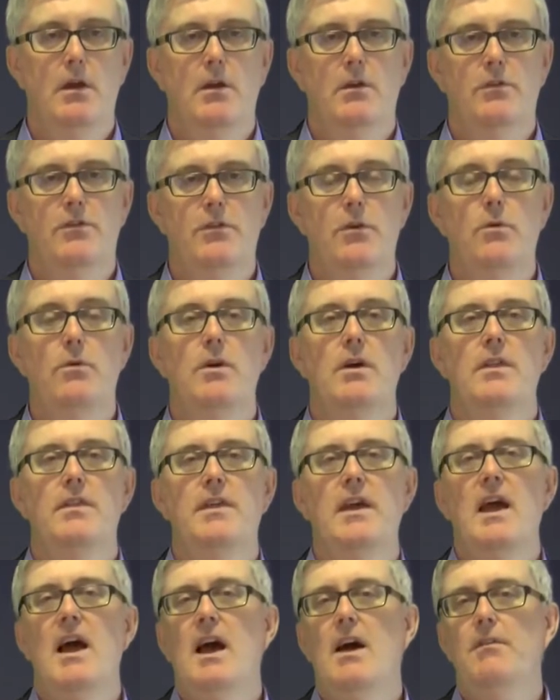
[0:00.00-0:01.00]
So
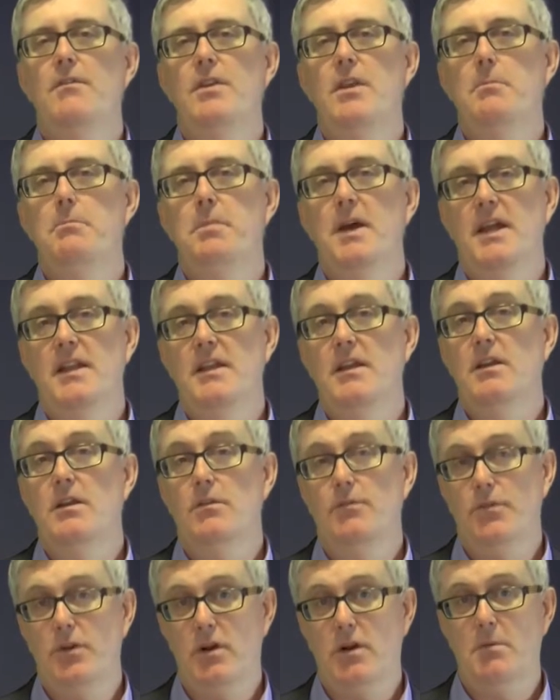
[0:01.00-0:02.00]
they have an opinion
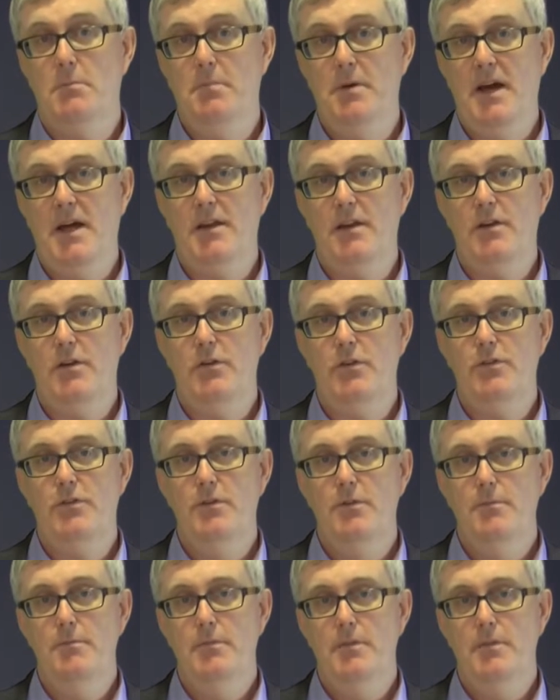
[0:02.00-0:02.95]
of your competitors